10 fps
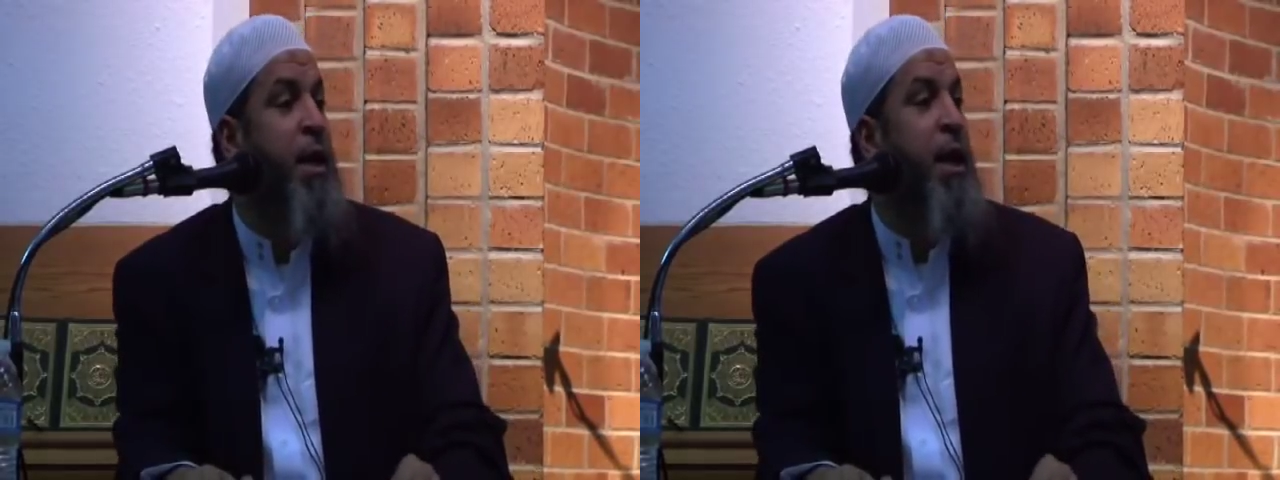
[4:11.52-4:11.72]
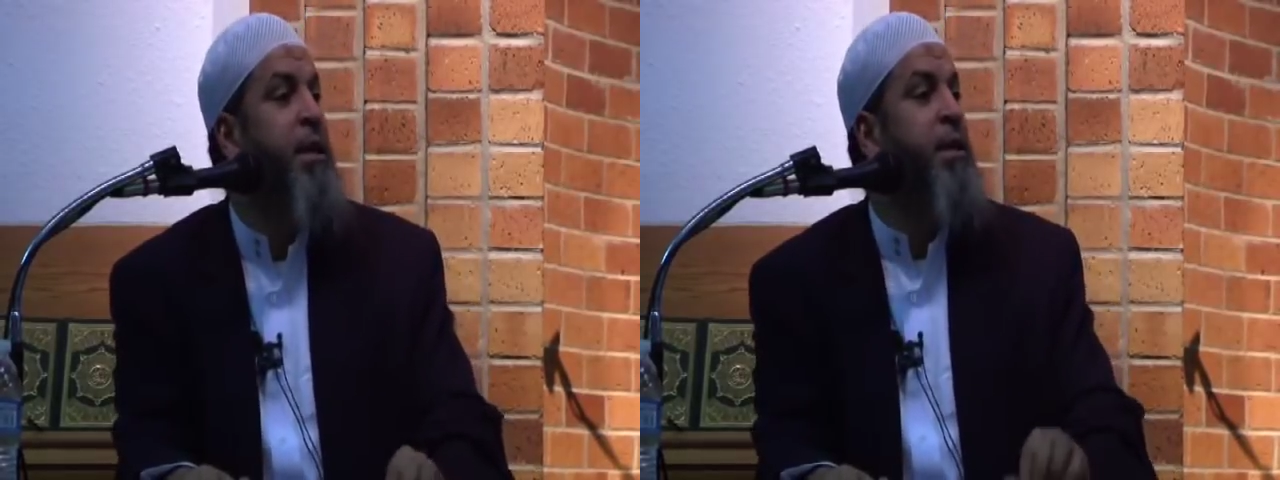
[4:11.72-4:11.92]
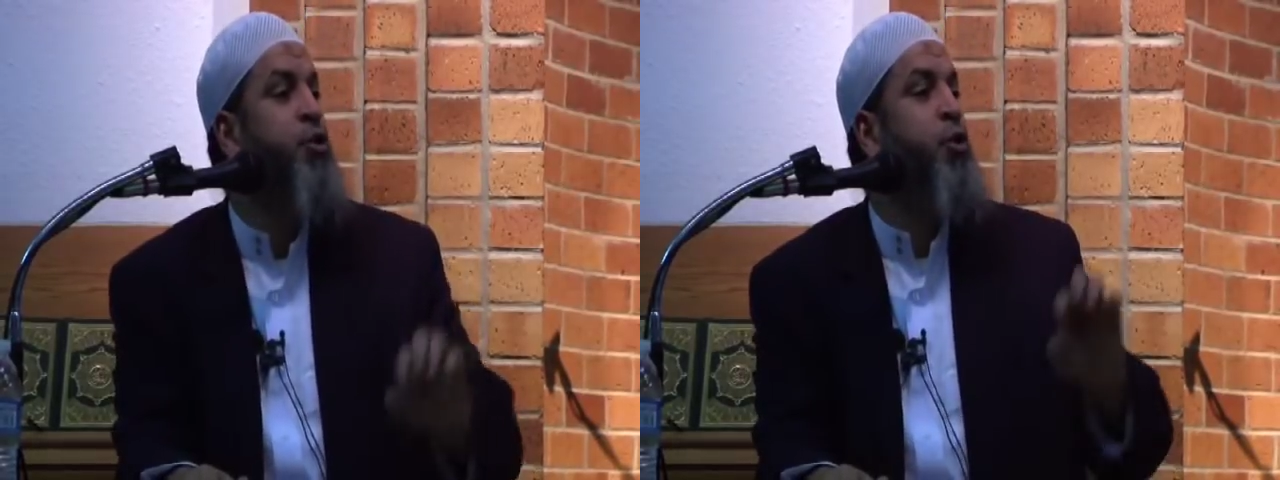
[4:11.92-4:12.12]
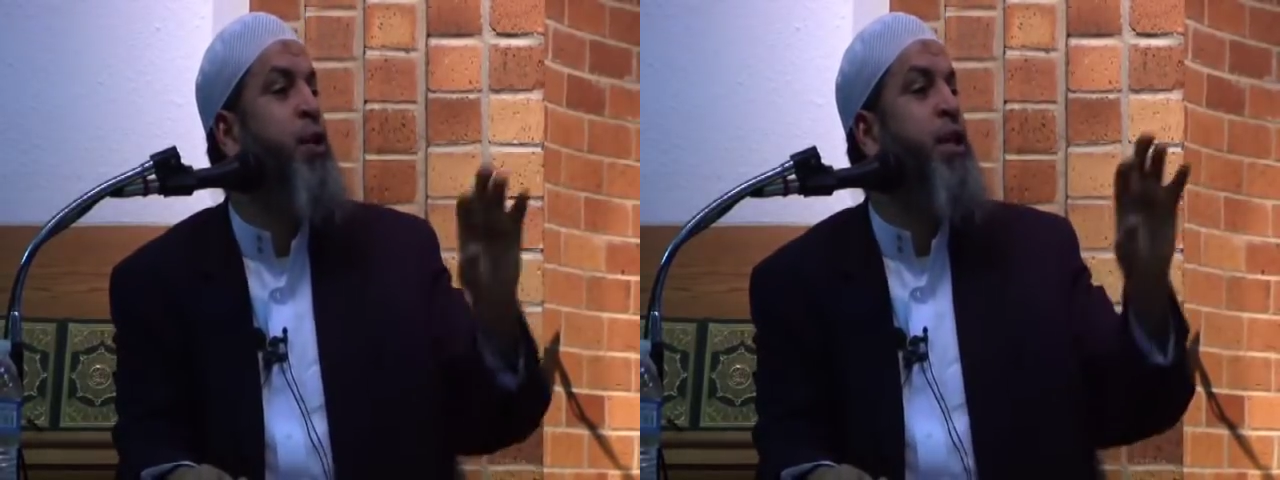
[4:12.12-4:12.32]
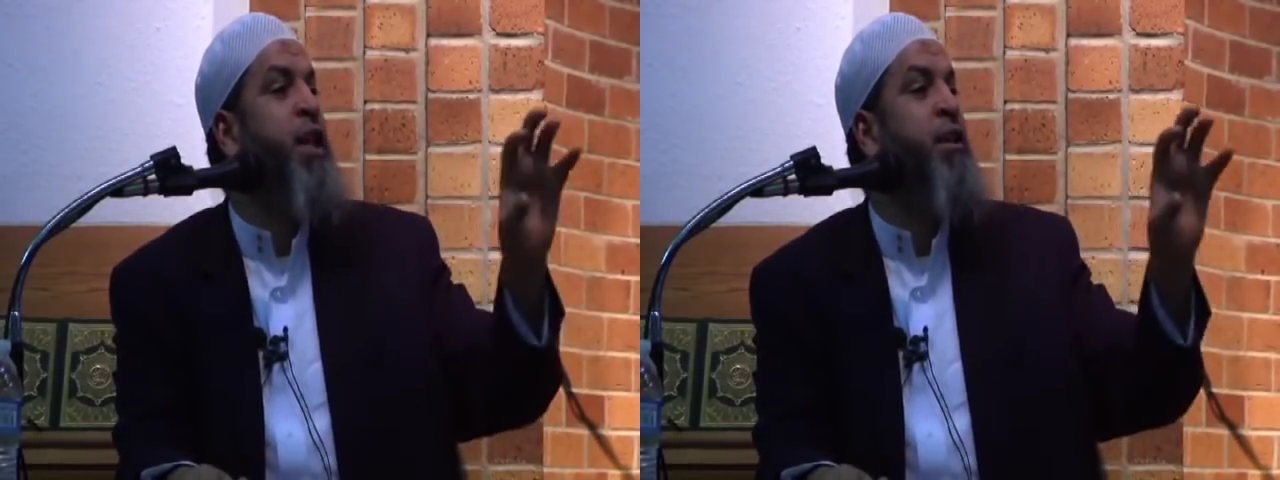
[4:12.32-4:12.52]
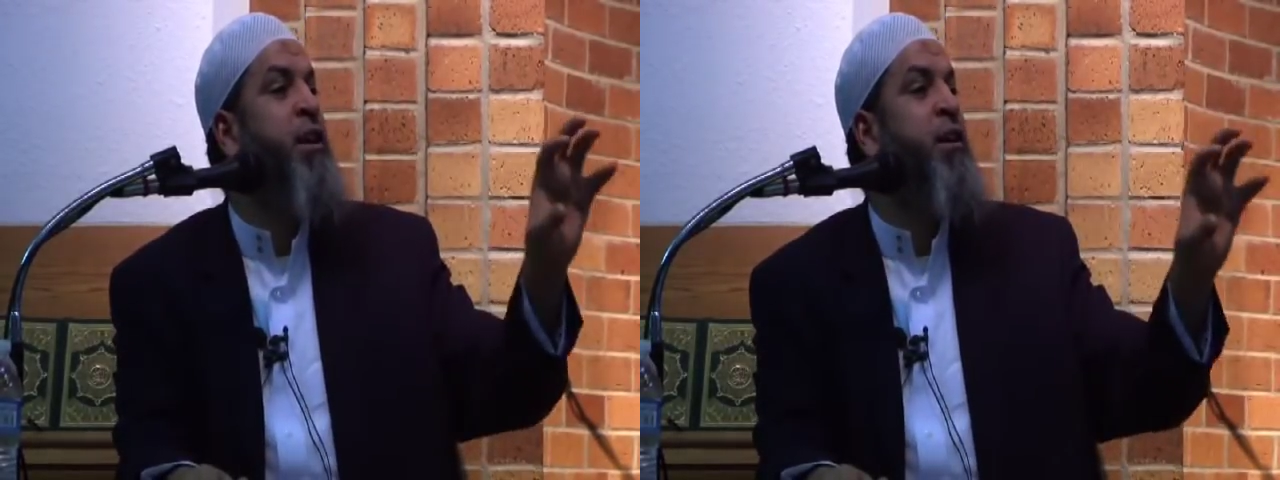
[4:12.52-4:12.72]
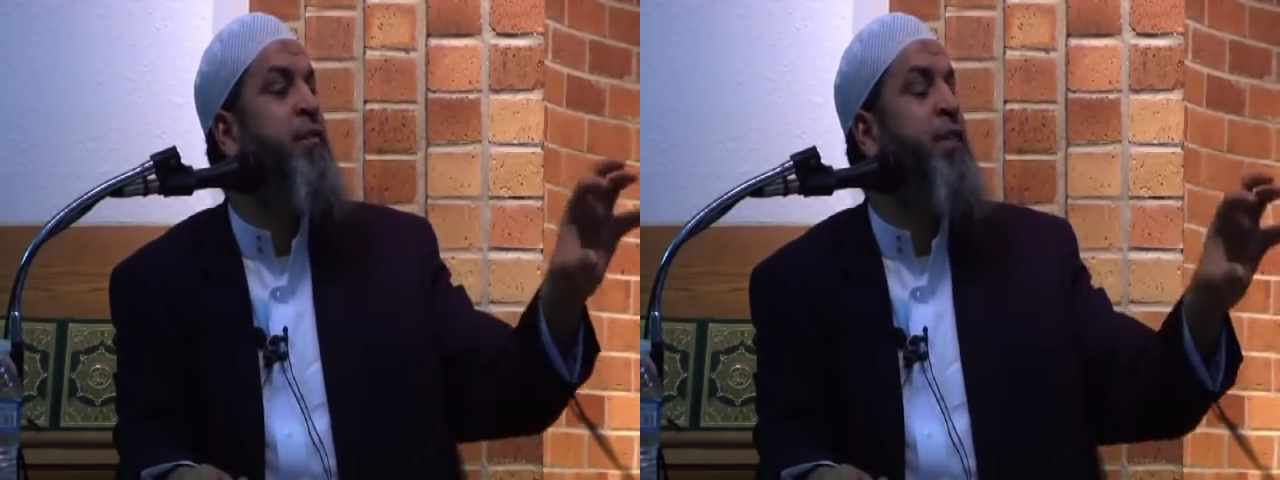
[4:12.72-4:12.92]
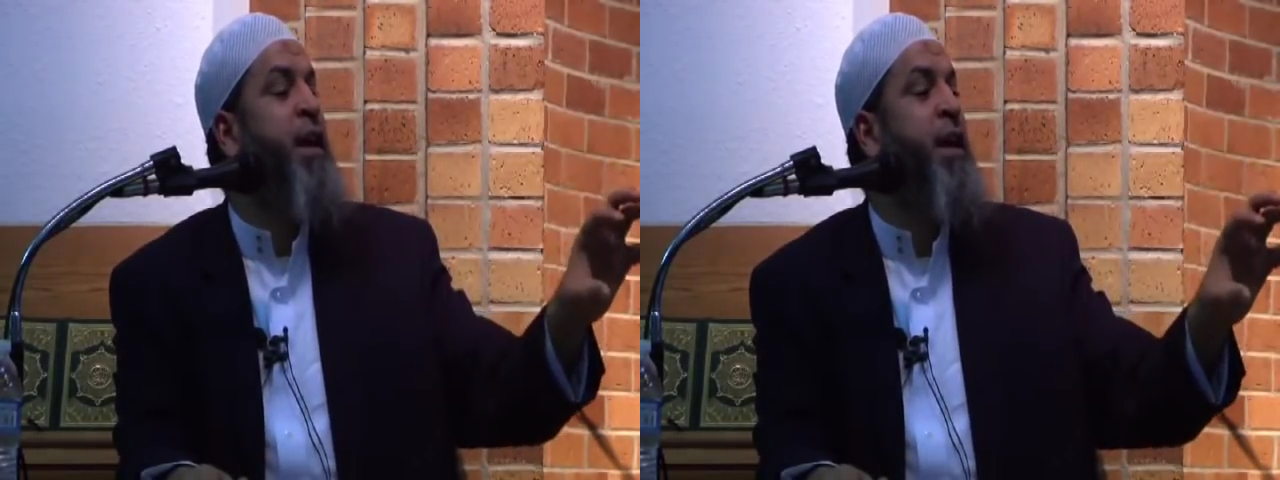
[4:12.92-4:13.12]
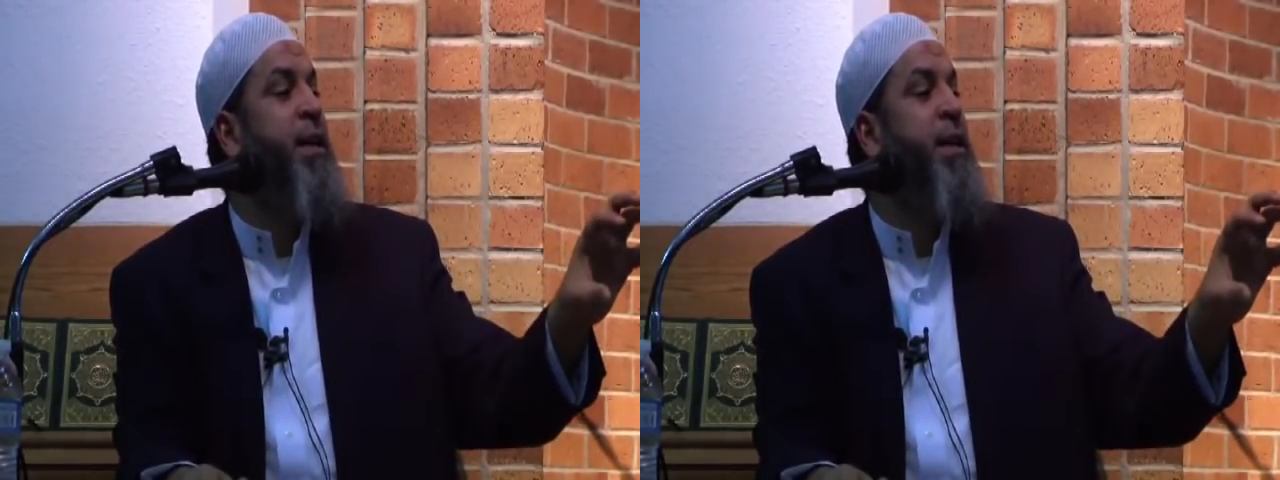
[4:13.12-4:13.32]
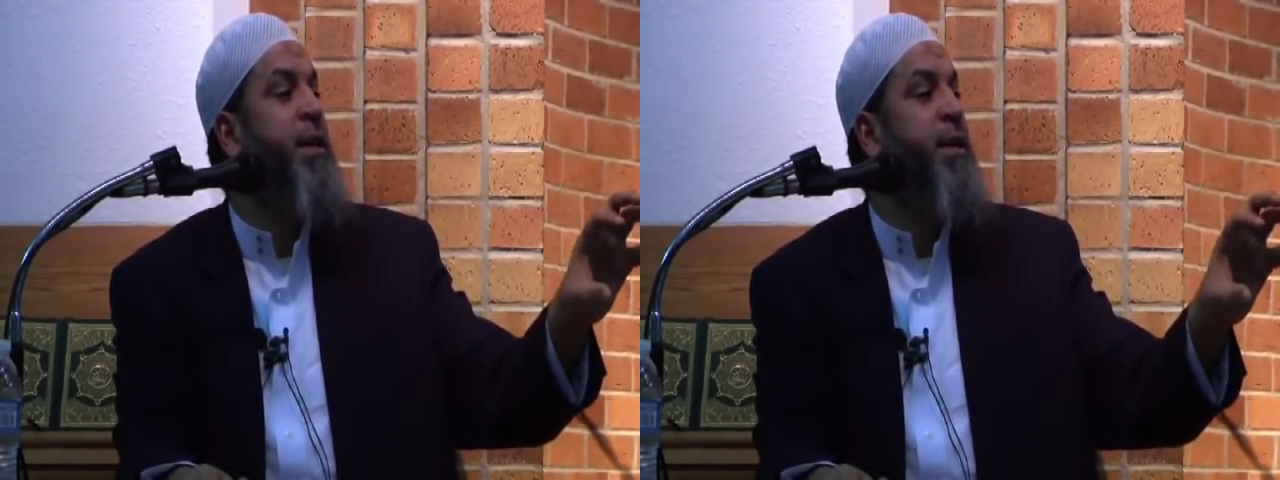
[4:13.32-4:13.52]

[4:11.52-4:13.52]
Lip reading: and he joined that caravan